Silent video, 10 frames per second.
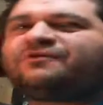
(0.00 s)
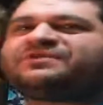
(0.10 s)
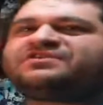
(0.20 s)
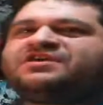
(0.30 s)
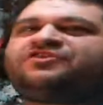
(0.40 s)
No,
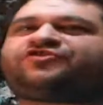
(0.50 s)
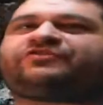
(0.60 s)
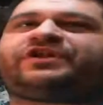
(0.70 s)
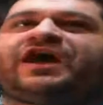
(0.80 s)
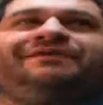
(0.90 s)
but
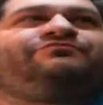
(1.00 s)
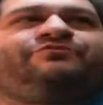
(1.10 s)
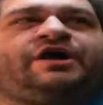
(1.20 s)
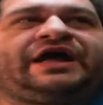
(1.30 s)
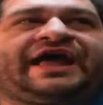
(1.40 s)
so when
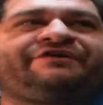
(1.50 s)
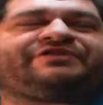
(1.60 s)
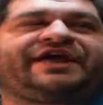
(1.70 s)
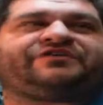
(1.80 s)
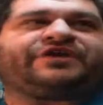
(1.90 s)
I
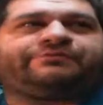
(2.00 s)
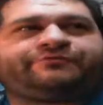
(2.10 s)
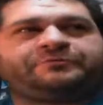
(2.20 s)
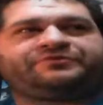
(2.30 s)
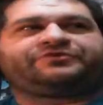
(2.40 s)
haven't had this
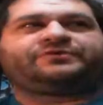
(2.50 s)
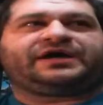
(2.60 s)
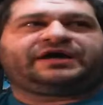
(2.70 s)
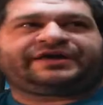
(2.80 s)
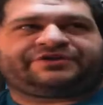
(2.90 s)
happen to me for a
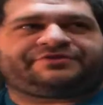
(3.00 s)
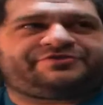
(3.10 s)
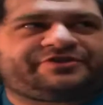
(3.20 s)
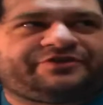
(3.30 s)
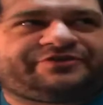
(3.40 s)
while. I guess
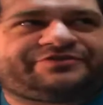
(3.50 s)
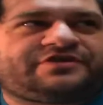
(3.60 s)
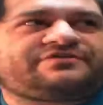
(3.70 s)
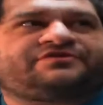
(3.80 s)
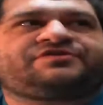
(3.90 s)
I should also
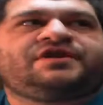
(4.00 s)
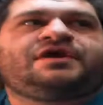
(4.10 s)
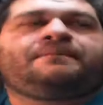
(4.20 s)
say this.